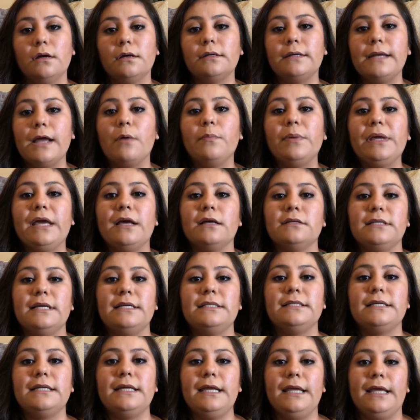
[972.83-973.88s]
Now, because I
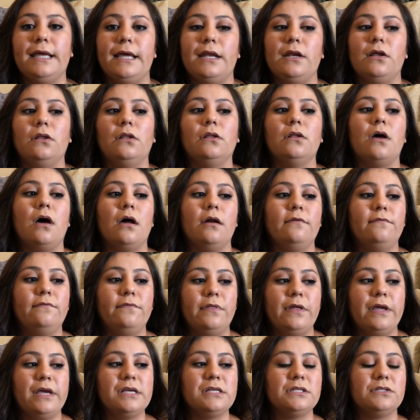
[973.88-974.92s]
didn't get a lot of
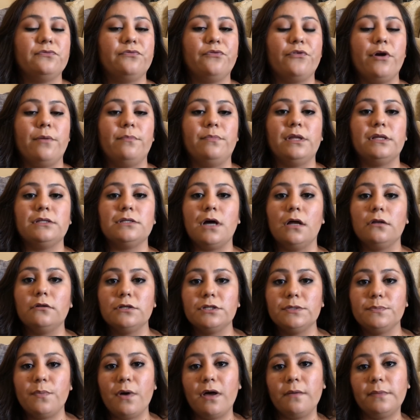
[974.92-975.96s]
things from the dollar
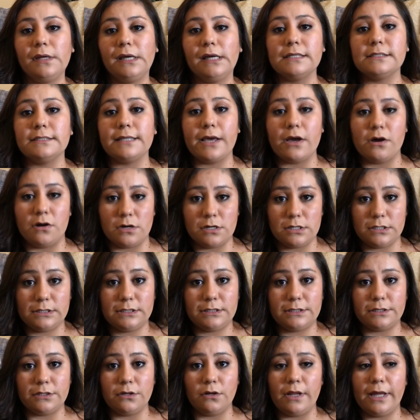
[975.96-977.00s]
spot, because they are
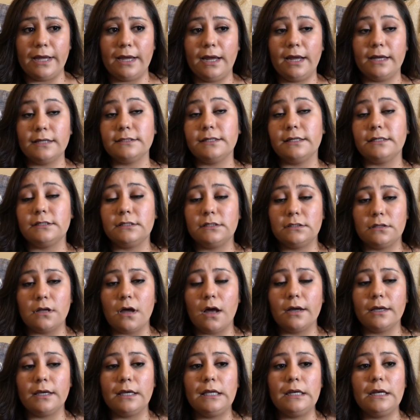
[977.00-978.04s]
still, like I said,
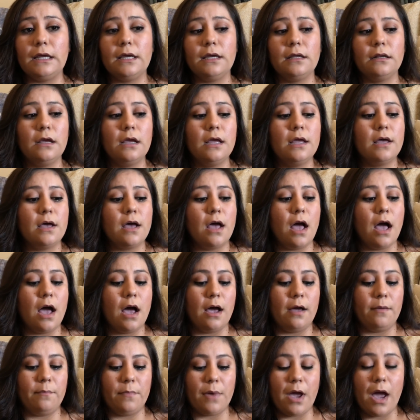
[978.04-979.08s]
stocking it,
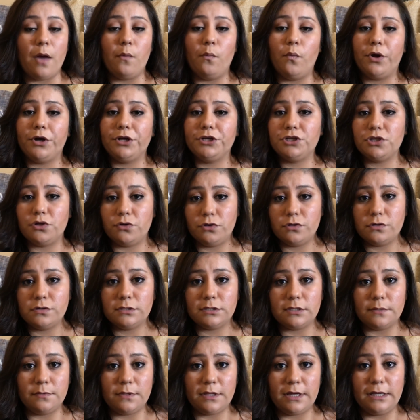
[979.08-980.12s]
I want to show you
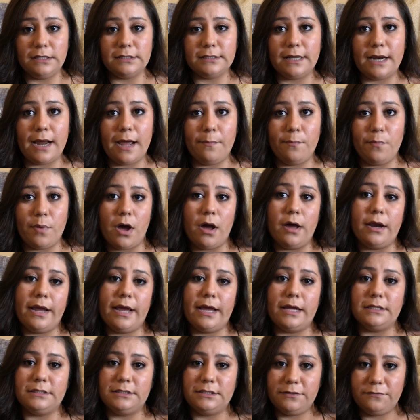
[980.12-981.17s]
some things that I bought
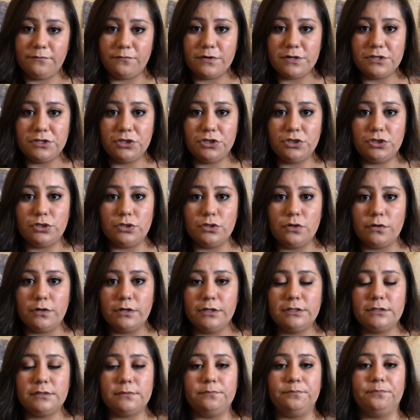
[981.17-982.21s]
at different
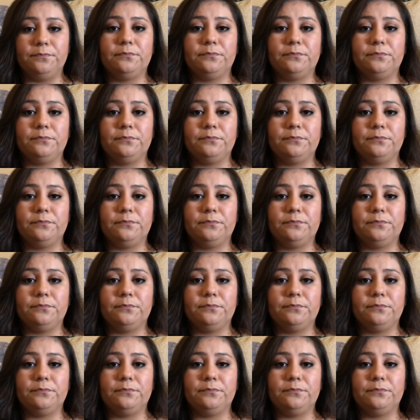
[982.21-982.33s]
stores.